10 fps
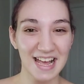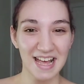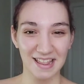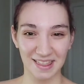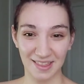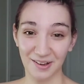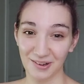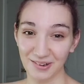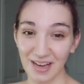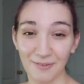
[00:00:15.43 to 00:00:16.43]

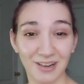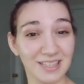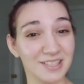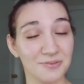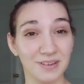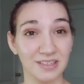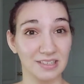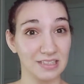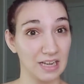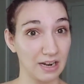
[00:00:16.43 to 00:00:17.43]
So I wanted to
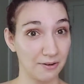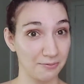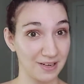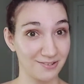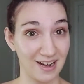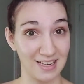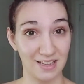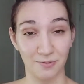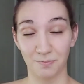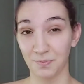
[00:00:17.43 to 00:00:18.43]
recreate
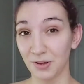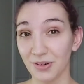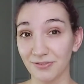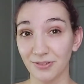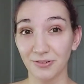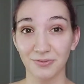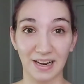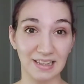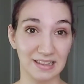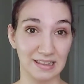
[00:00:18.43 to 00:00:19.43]
this beautiful red